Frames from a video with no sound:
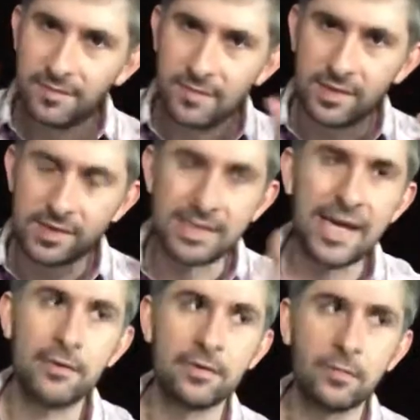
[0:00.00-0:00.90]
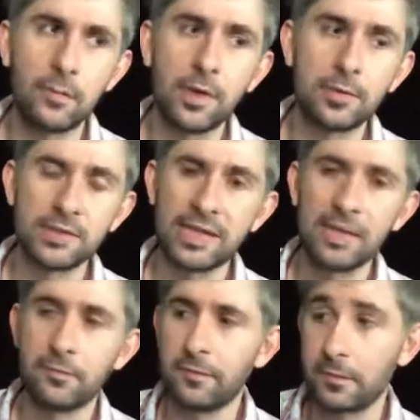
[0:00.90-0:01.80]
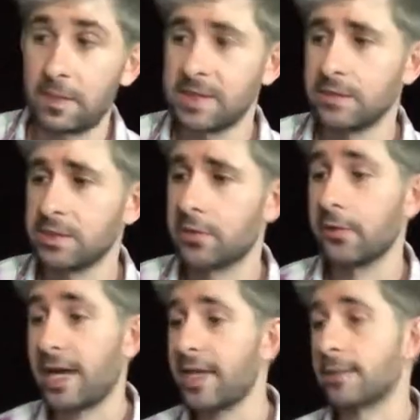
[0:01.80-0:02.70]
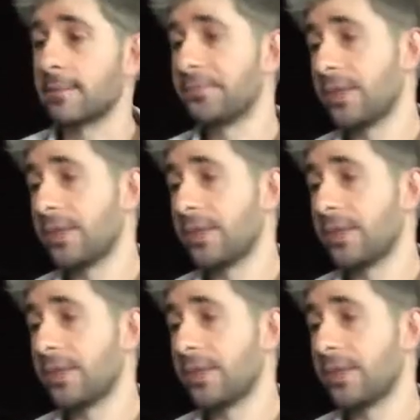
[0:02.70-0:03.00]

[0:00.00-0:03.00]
the sound world for which it was created.